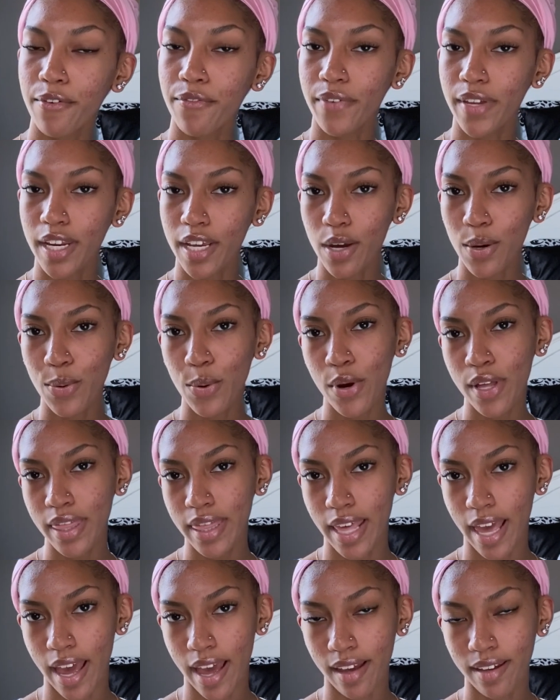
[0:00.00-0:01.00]
a video on
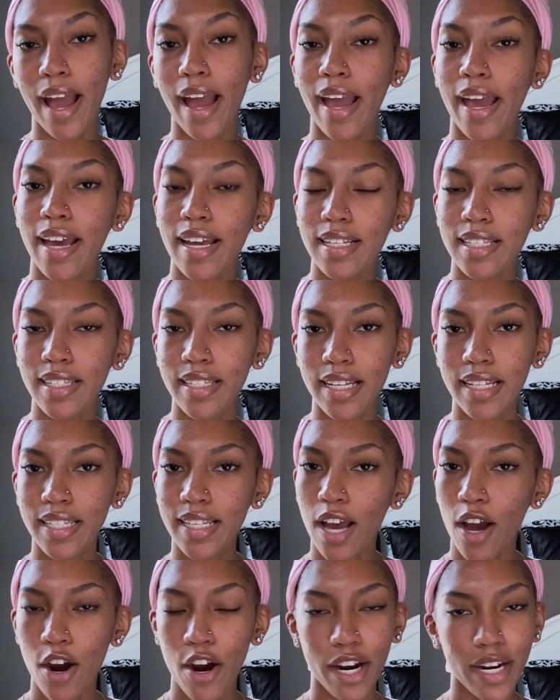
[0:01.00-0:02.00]
that. And since
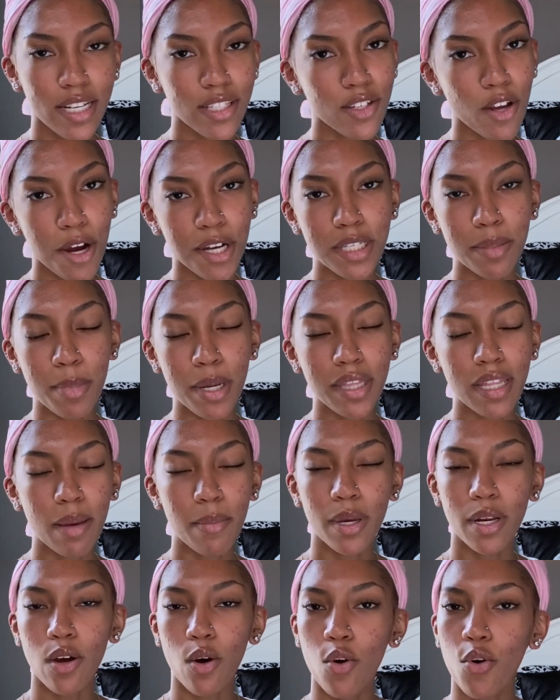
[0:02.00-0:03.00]
I already talked about
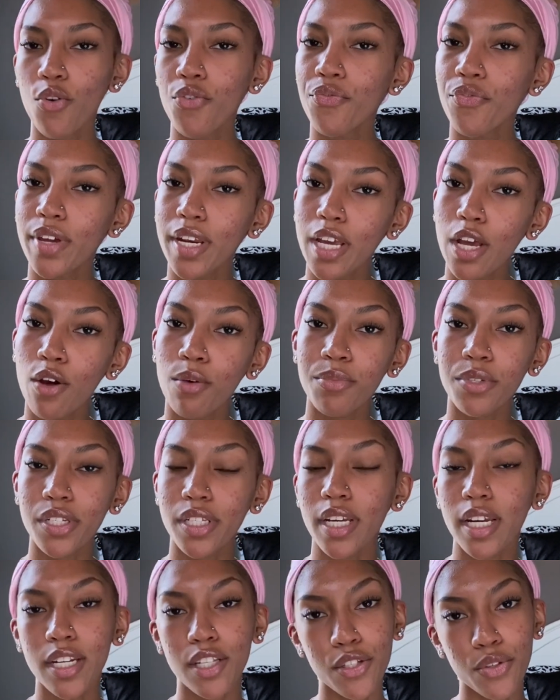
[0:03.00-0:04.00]
them in a whole video, I'm just
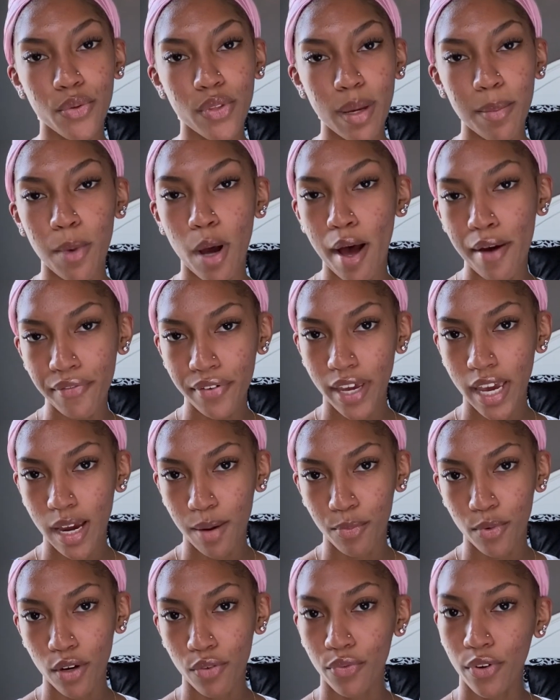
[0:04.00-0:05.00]
going to do them off
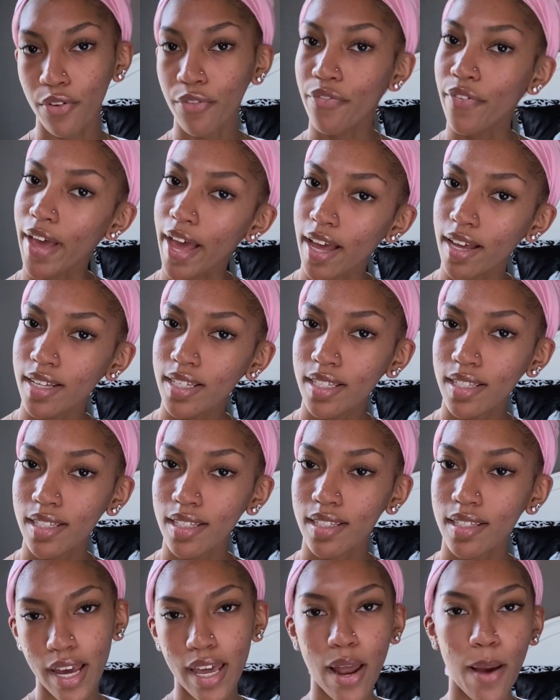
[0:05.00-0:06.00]
camera real fast
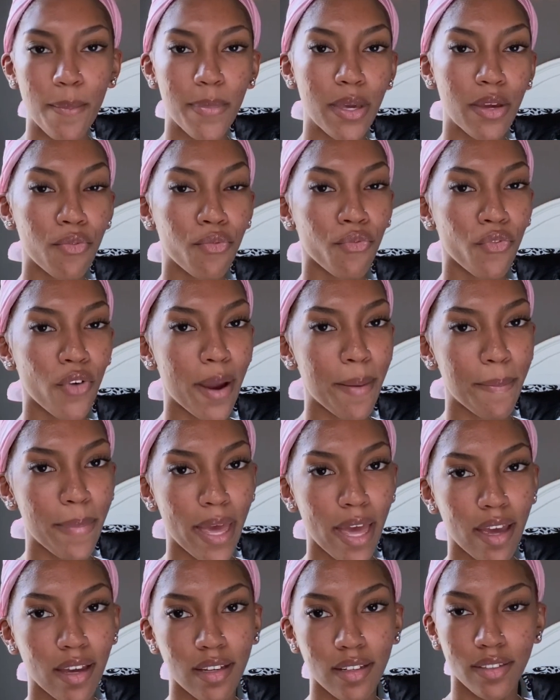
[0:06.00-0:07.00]
and I'll be right
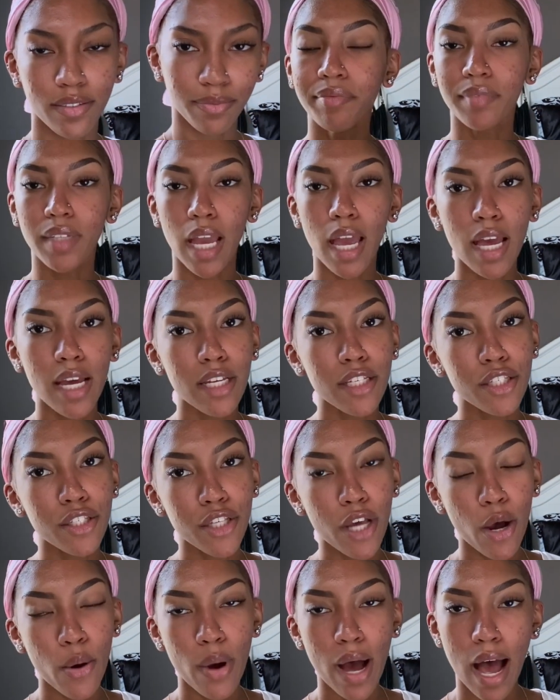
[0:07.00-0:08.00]
back.
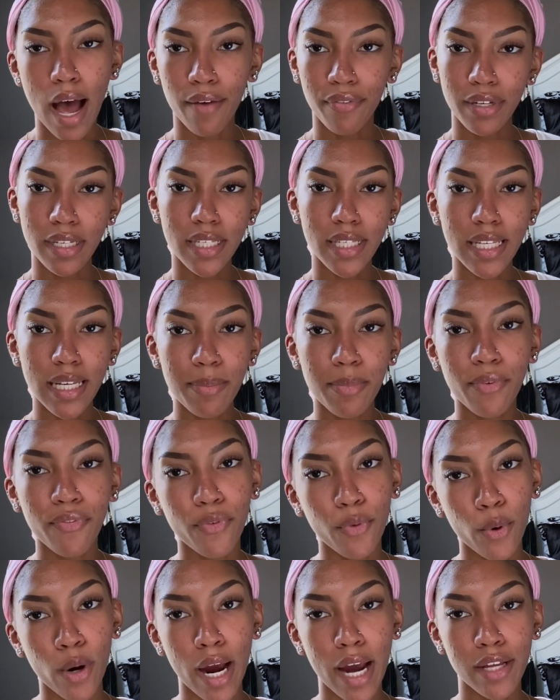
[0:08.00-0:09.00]
So obviously
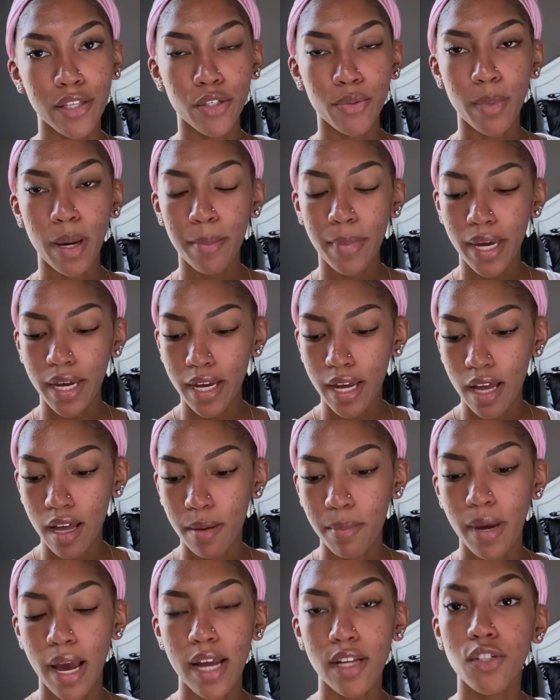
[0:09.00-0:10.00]
before I do my
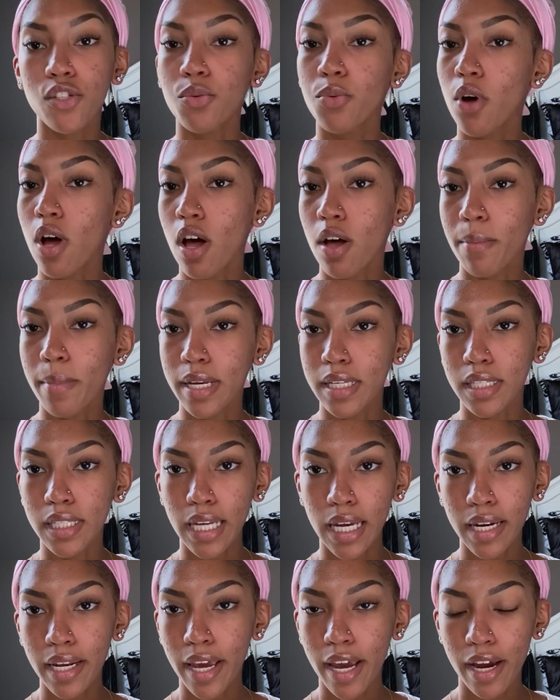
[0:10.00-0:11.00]
makeup, I do all my
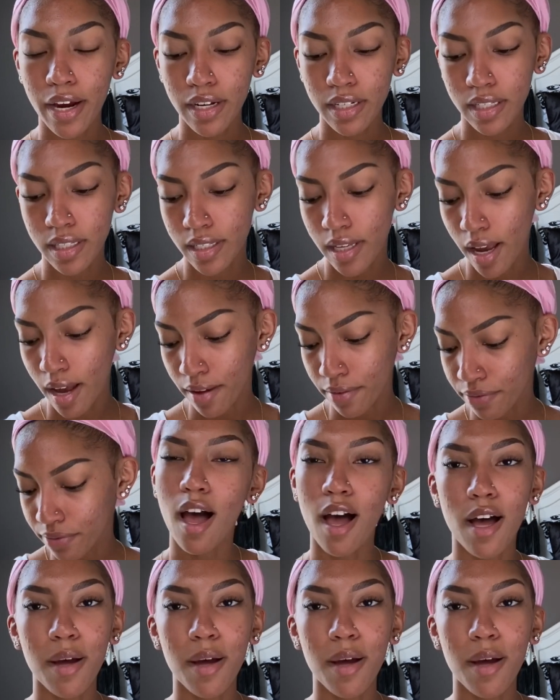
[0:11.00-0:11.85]
skincare and stuff.